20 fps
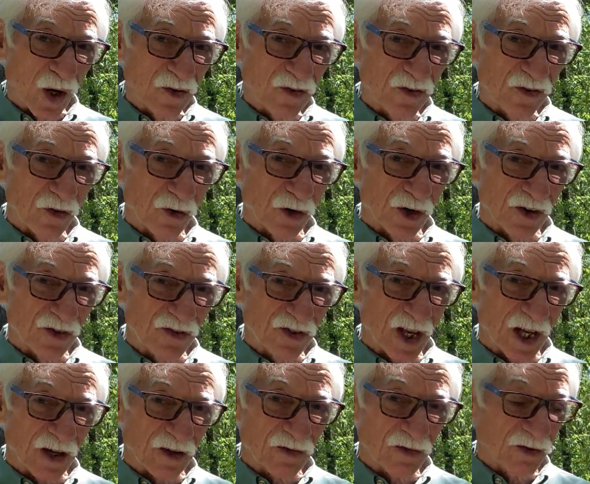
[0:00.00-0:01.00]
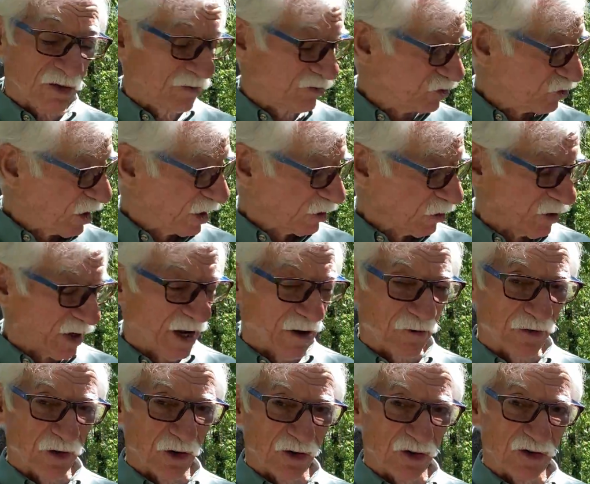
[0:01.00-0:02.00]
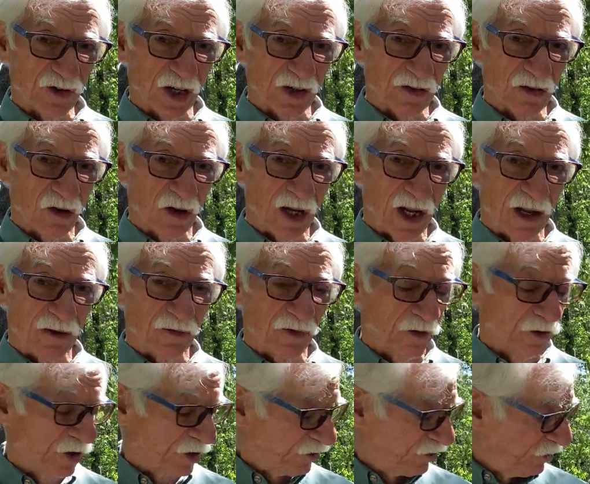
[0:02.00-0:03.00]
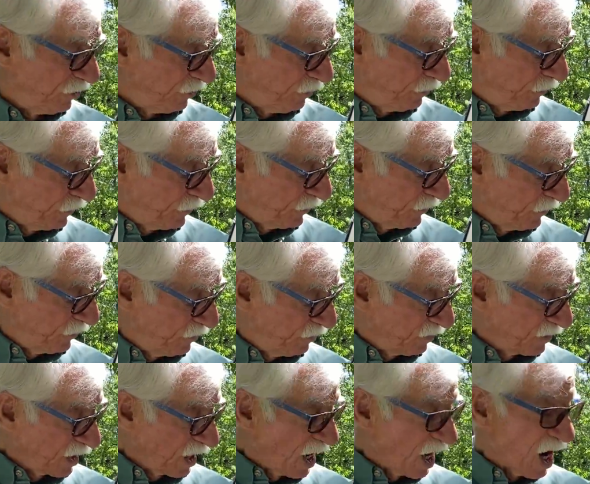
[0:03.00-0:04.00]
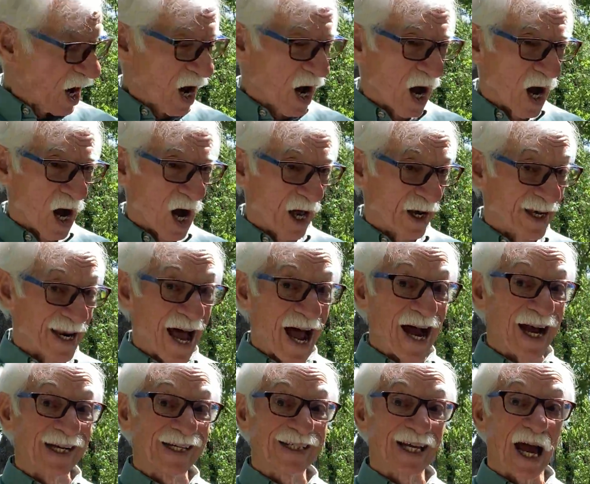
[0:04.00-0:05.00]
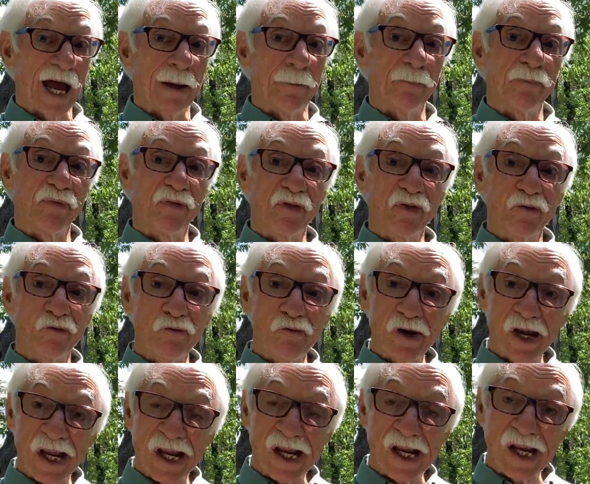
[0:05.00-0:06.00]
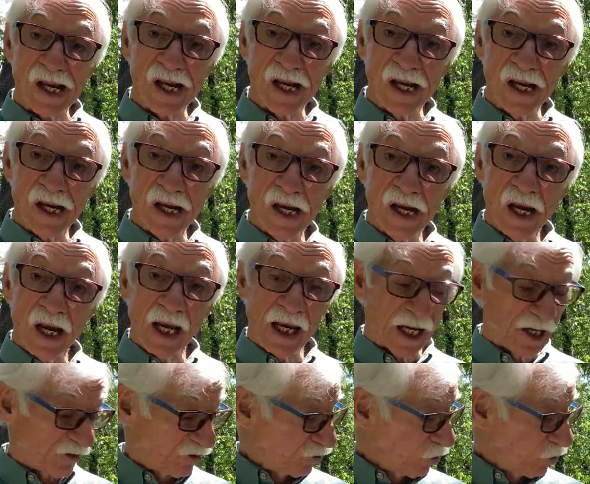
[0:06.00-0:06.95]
is 36. So I don't have 36, I only have 32. 9 times 3 is